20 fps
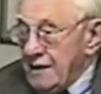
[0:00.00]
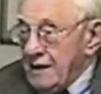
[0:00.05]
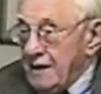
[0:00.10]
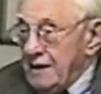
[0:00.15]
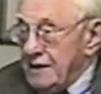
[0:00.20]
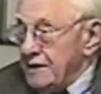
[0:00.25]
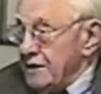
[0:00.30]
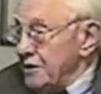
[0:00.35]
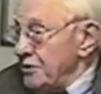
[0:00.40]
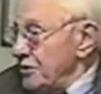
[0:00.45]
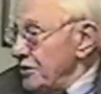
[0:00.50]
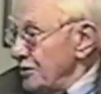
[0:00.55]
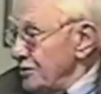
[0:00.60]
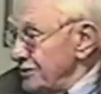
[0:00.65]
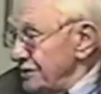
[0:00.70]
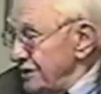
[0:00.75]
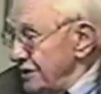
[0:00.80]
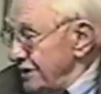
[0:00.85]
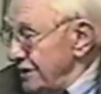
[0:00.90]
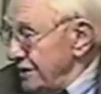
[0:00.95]
And I wrote
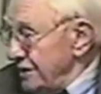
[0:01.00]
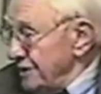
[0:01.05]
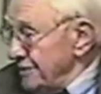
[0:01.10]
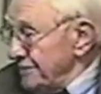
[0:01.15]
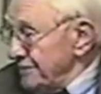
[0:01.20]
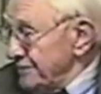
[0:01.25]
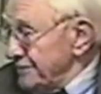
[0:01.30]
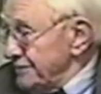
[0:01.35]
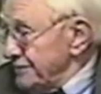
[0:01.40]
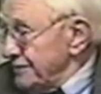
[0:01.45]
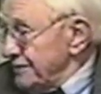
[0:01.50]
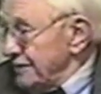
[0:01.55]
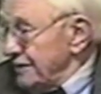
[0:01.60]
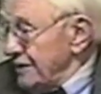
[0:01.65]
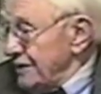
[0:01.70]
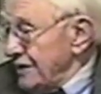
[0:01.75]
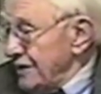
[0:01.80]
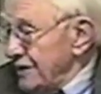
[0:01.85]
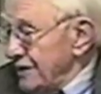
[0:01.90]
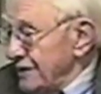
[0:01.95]
to him,
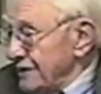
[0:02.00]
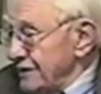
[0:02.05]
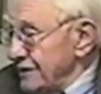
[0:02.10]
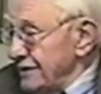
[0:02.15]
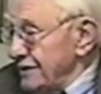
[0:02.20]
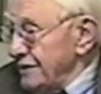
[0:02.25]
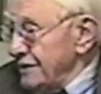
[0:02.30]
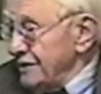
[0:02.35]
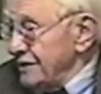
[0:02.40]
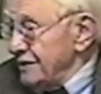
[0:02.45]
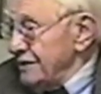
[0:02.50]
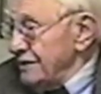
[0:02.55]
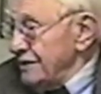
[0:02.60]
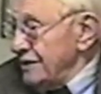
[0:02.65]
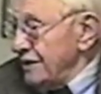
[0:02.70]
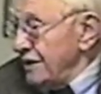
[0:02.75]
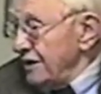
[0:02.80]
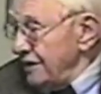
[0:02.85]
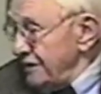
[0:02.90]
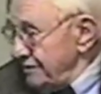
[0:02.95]
and he
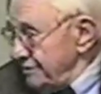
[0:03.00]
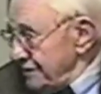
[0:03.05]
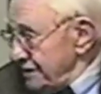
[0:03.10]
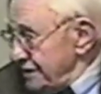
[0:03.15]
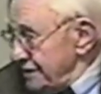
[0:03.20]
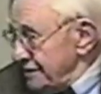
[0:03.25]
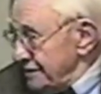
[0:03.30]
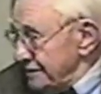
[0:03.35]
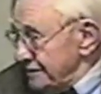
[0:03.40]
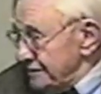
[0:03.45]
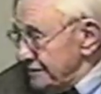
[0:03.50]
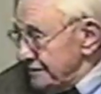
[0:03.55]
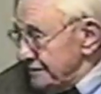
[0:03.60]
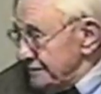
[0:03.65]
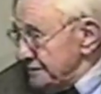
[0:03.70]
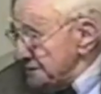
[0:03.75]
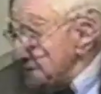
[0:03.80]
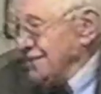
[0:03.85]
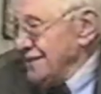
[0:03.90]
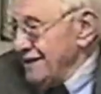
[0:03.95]
hired me.
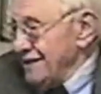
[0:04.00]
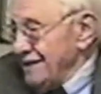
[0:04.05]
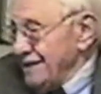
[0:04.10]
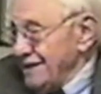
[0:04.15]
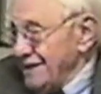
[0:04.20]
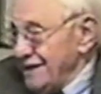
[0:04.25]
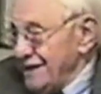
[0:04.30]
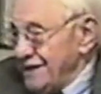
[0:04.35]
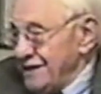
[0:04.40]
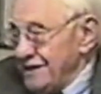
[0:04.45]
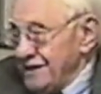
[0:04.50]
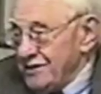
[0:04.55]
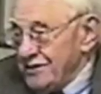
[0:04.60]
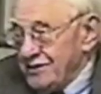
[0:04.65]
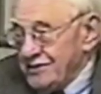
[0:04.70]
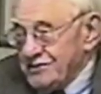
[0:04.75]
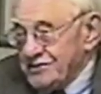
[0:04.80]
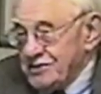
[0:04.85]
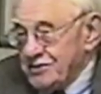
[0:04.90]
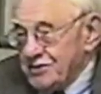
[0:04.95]
And he
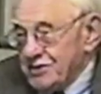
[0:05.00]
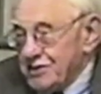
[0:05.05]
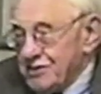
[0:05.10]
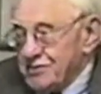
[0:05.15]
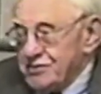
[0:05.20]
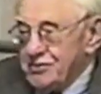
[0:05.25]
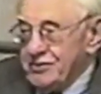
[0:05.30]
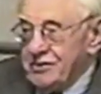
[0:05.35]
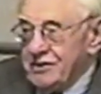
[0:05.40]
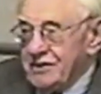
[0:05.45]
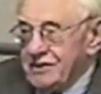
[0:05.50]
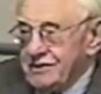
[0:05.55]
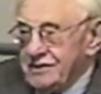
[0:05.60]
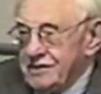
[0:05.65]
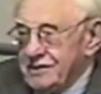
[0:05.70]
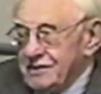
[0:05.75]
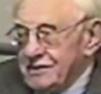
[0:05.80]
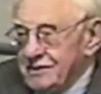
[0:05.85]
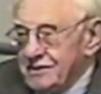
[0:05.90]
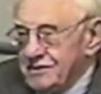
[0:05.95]
also recruited
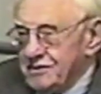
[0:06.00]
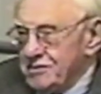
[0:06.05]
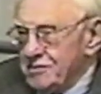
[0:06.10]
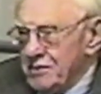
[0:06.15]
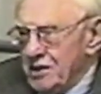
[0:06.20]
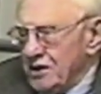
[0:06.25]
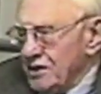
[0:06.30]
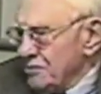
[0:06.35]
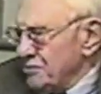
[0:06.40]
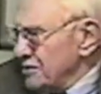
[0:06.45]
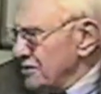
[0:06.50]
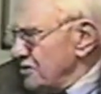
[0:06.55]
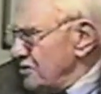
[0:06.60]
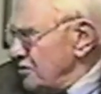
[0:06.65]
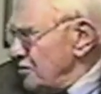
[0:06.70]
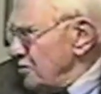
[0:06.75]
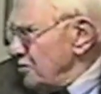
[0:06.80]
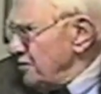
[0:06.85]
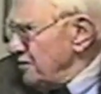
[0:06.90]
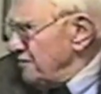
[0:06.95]
a remarkable
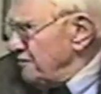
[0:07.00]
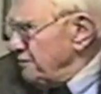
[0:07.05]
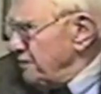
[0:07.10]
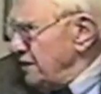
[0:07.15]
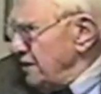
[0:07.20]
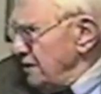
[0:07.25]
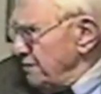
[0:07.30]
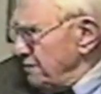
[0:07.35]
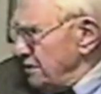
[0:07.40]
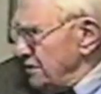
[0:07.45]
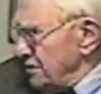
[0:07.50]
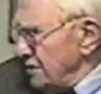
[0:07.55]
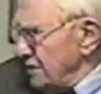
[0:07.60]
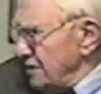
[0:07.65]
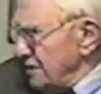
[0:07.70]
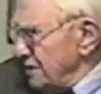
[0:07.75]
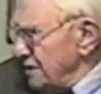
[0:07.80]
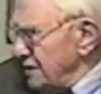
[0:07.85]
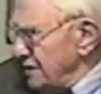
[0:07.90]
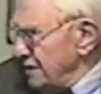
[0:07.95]
group of
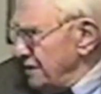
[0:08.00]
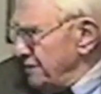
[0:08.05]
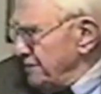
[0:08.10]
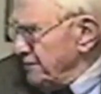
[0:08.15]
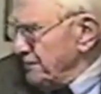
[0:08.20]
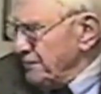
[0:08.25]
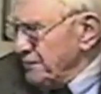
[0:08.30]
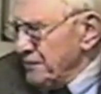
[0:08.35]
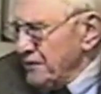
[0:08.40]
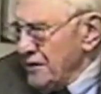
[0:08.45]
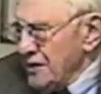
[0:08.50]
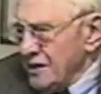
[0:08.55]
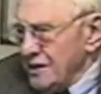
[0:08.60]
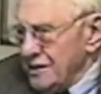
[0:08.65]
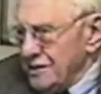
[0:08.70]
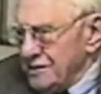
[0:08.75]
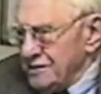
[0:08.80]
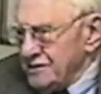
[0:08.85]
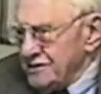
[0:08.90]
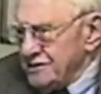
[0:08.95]
people. It
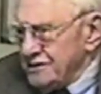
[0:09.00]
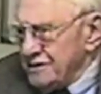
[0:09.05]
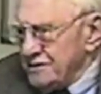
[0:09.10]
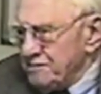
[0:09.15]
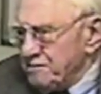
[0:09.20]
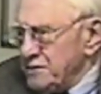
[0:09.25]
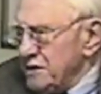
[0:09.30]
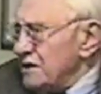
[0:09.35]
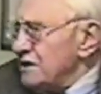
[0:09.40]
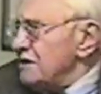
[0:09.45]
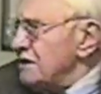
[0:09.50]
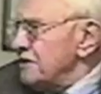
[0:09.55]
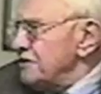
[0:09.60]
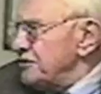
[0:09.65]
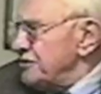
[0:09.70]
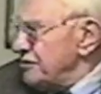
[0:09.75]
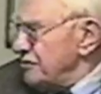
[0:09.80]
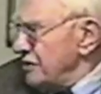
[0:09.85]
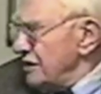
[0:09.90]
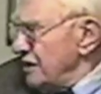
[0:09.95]
was in Building
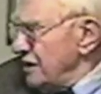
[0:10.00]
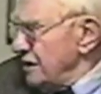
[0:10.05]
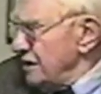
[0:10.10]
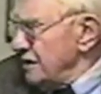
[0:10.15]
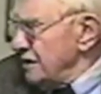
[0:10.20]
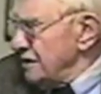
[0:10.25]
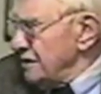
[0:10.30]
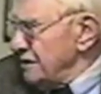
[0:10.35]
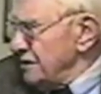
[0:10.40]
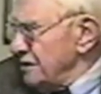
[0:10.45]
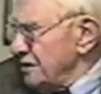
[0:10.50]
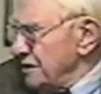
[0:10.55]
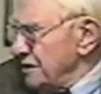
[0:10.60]
3.